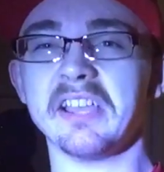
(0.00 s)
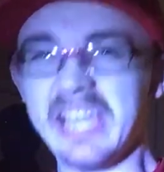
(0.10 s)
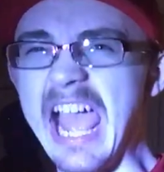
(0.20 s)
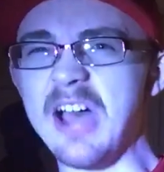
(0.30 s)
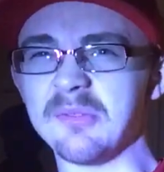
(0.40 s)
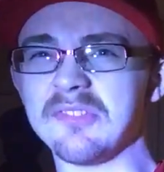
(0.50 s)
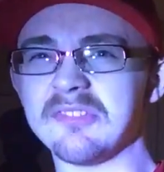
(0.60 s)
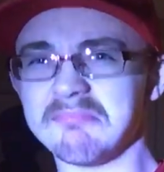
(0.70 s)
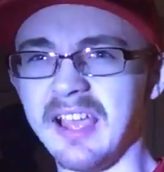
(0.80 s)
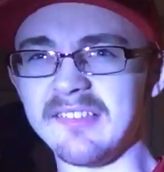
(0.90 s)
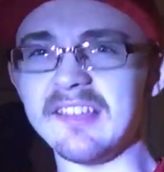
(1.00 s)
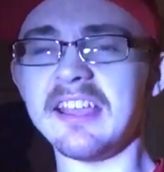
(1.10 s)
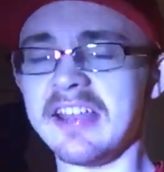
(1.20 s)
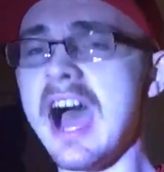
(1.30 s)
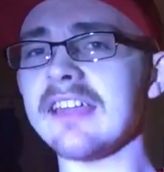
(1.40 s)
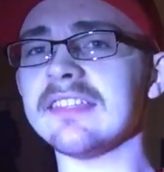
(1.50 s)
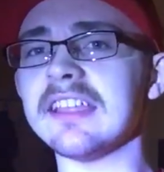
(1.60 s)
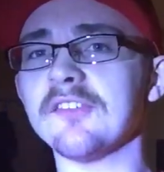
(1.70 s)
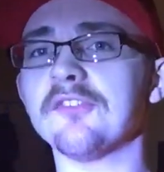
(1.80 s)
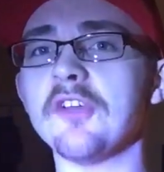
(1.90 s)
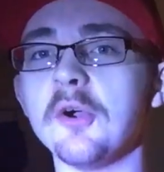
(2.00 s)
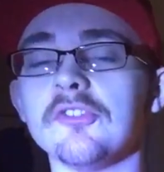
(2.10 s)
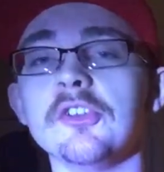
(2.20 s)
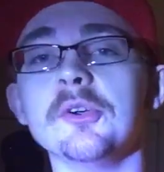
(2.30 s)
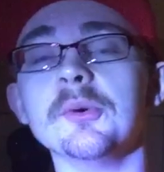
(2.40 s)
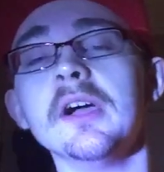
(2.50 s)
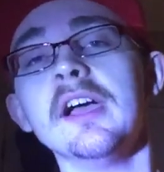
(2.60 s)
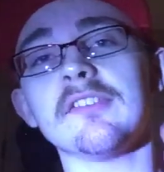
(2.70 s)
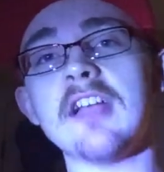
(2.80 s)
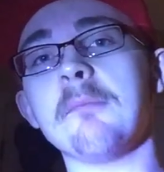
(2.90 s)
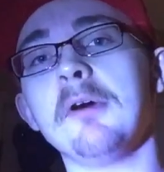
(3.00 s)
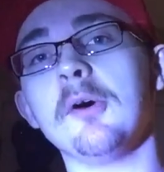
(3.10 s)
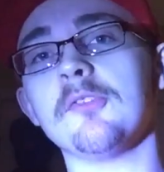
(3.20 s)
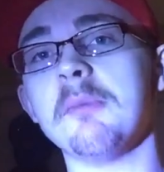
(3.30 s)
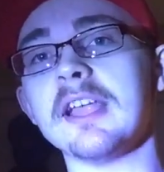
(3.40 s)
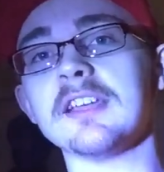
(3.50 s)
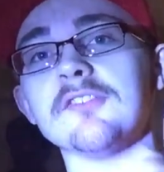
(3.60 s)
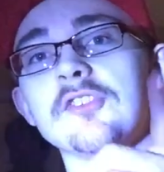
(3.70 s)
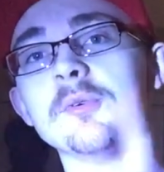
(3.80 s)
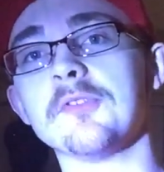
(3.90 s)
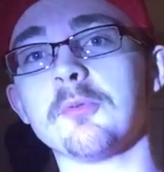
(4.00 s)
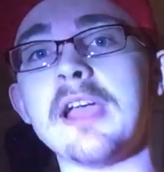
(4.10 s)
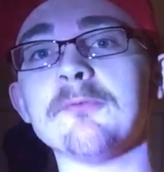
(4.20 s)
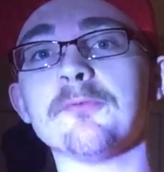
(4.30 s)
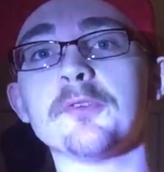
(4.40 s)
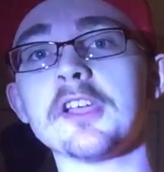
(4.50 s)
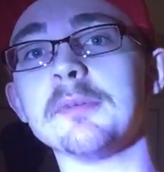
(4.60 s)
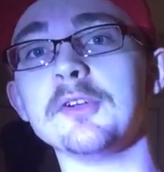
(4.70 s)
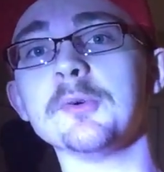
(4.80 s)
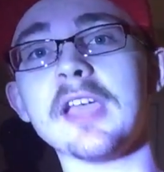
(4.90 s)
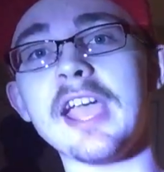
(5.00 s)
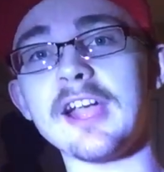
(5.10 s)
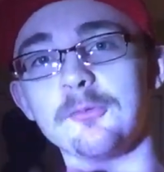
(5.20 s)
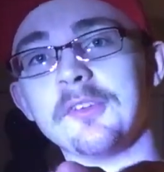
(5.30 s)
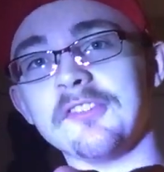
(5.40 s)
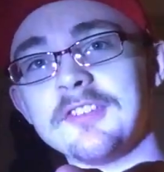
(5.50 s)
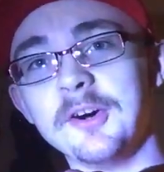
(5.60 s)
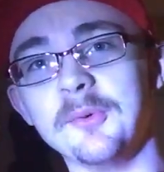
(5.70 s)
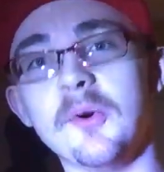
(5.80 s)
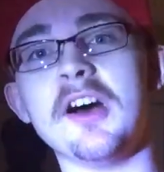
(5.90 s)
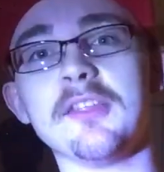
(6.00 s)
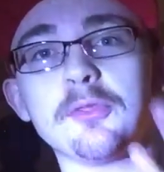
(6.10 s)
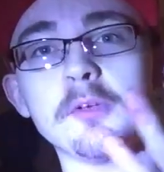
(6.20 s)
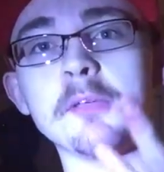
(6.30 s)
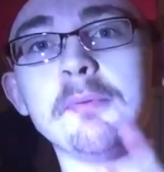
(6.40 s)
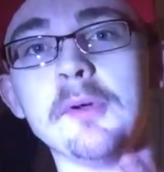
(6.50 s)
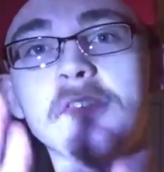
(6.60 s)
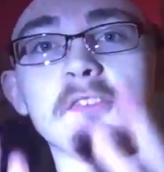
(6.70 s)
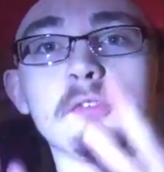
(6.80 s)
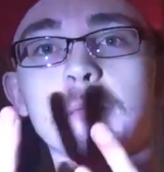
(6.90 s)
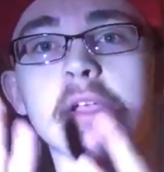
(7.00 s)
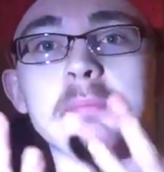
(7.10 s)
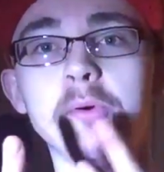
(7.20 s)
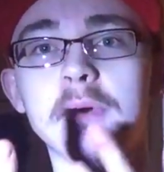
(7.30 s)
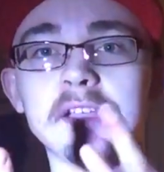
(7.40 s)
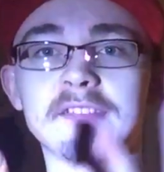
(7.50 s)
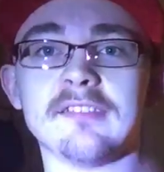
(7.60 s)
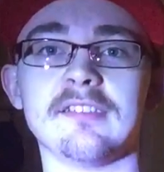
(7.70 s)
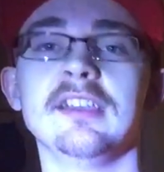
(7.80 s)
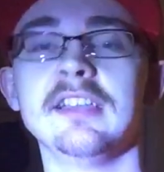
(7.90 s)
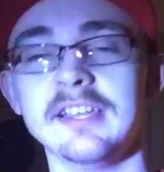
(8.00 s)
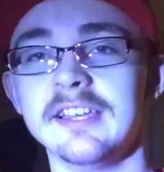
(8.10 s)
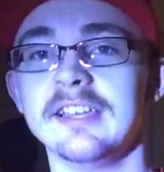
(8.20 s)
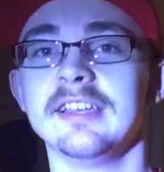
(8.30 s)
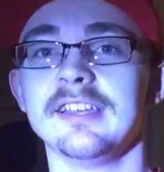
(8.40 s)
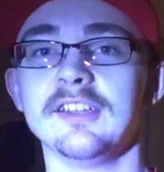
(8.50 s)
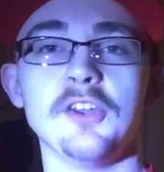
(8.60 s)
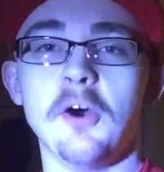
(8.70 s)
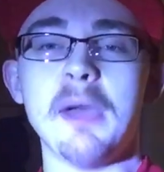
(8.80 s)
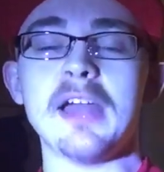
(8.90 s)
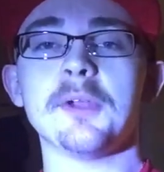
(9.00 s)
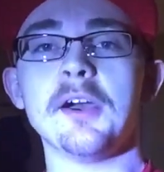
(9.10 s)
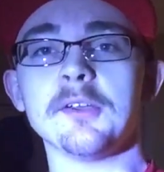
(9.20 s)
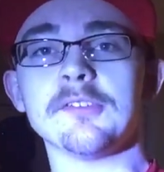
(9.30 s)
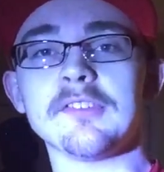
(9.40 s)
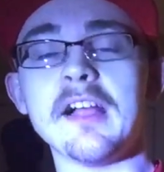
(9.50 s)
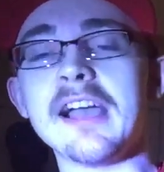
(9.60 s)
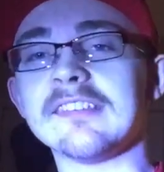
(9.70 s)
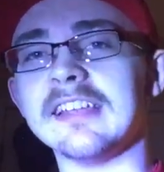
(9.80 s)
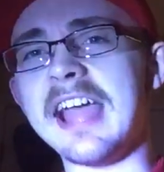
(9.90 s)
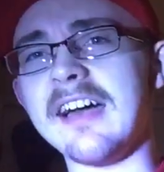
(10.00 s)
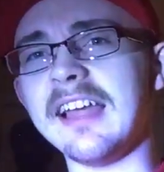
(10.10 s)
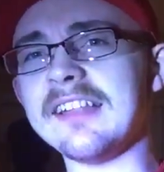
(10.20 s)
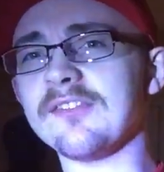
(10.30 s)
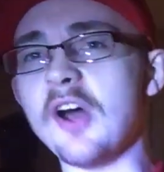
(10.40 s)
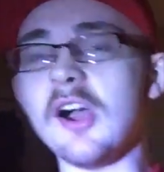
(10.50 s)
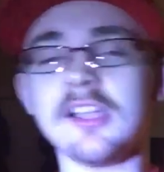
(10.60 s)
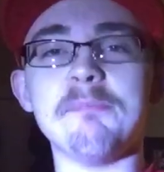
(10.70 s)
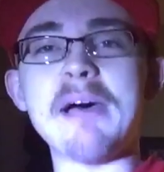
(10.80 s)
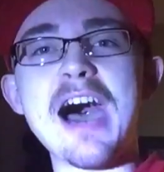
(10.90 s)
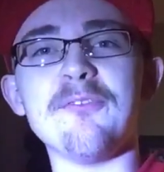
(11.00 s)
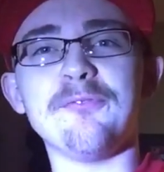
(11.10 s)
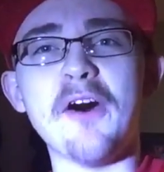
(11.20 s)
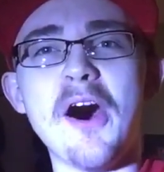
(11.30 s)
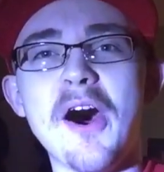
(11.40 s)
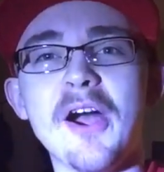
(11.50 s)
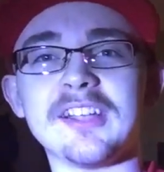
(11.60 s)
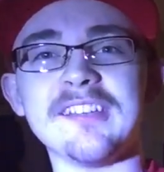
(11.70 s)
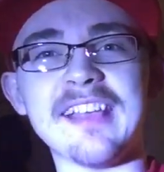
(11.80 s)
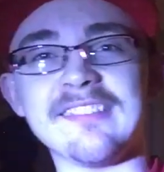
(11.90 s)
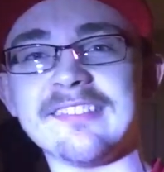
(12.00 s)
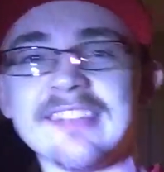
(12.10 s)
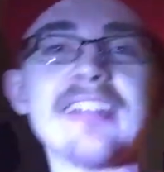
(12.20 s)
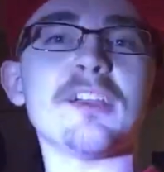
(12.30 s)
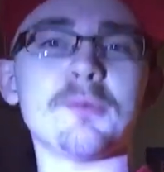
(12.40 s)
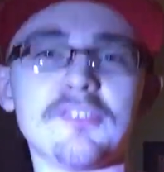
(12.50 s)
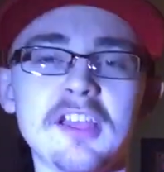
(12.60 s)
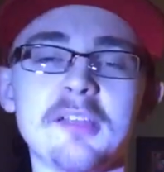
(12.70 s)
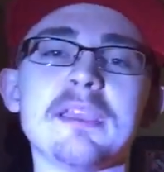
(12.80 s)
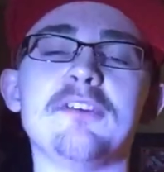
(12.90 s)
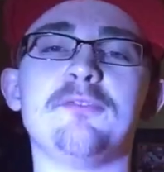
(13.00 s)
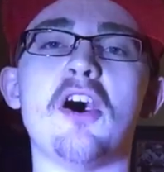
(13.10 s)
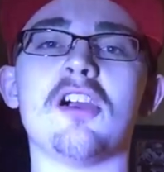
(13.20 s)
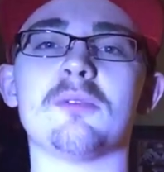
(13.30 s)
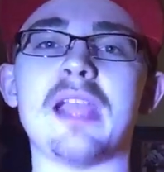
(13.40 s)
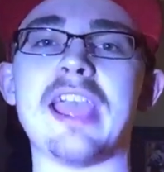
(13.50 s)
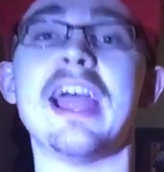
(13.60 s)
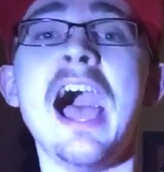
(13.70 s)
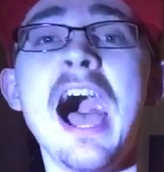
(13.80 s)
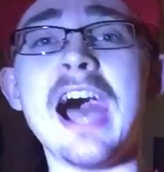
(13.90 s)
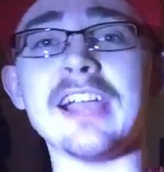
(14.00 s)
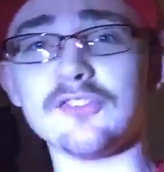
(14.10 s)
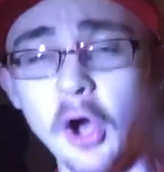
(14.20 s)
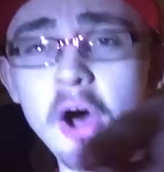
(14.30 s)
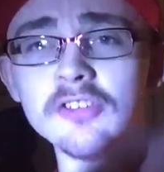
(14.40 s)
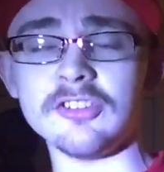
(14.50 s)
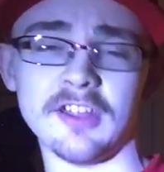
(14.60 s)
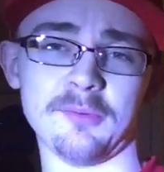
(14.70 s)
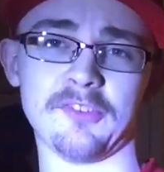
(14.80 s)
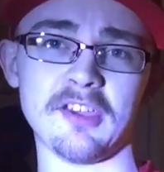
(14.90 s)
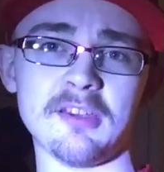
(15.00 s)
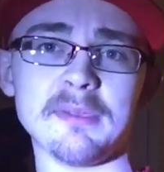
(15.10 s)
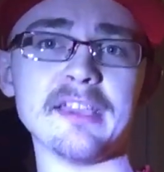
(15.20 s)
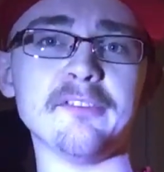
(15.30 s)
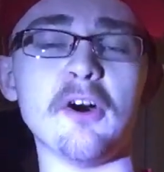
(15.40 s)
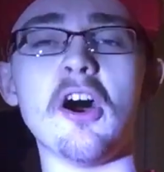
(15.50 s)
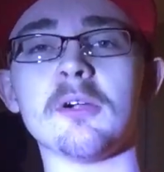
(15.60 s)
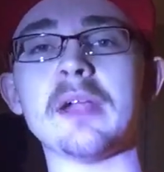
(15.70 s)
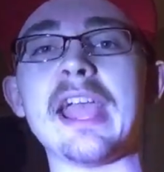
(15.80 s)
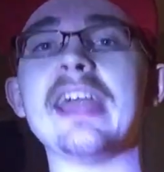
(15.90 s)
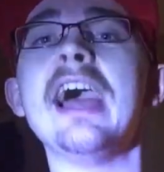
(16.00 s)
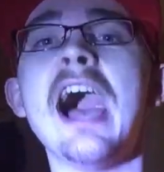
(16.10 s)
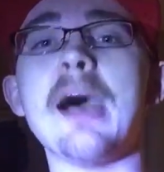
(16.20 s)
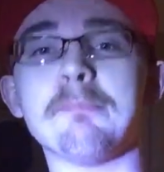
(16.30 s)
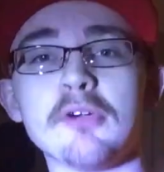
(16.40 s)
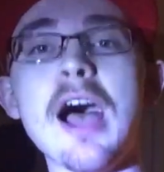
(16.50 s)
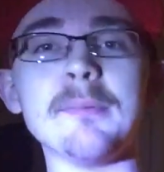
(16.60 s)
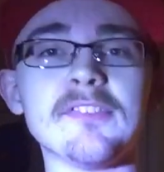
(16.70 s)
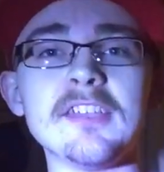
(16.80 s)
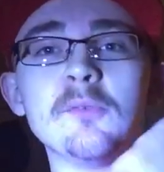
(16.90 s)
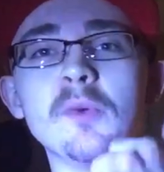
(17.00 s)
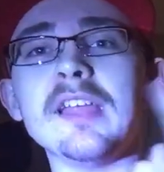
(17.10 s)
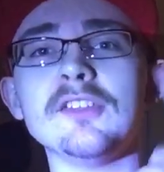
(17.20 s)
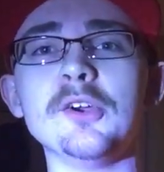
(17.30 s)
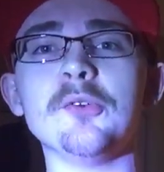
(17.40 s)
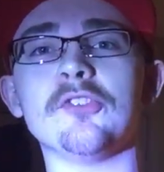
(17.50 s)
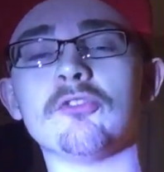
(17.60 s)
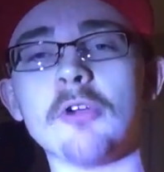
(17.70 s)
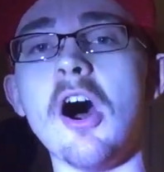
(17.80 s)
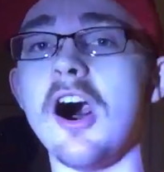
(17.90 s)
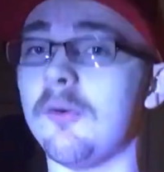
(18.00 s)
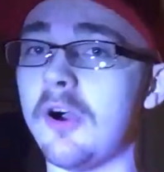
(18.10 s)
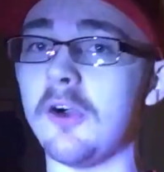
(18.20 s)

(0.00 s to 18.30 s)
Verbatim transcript: counts, doesn't it? I think so too. It's not Pozomania 2, it's rent free, but who cares? We still won. Three points is three points. No matter how you slice it. Now let's talk about VAR, because I said there was going to be a VAR rant. I told you there was going to be a VAR rant. I promised it win, lose, or draw.